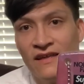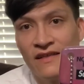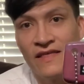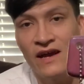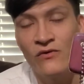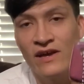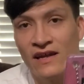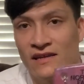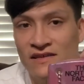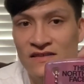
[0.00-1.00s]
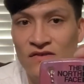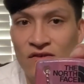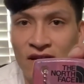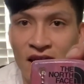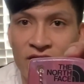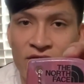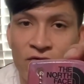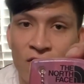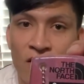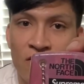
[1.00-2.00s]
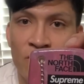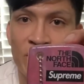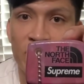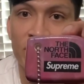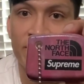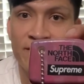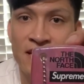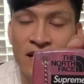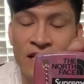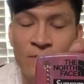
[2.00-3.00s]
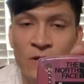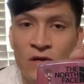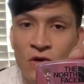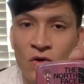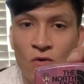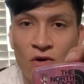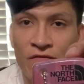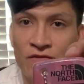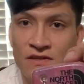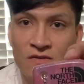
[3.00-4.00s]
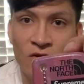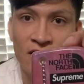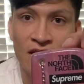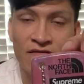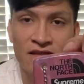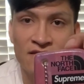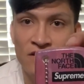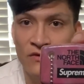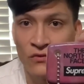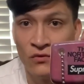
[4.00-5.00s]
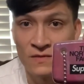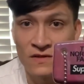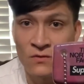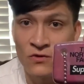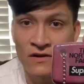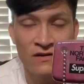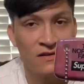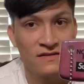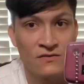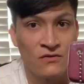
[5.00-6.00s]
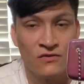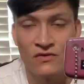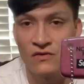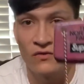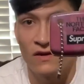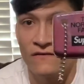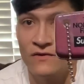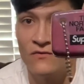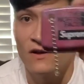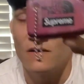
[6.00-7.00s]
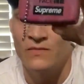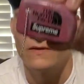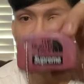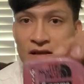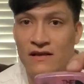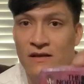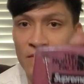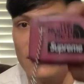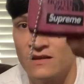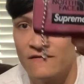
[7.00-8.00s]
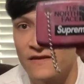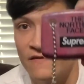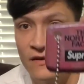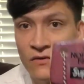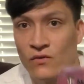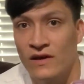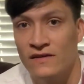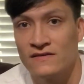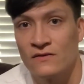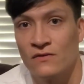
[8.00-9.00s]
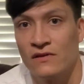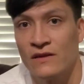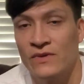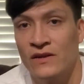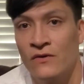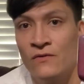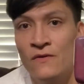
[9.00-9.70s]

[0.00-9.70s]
That way, at least you could have it for a longer period of time, or if you just want to leave this in your room somewhere. So do whatever you want, but I'm thinking of giving it away, so let me know.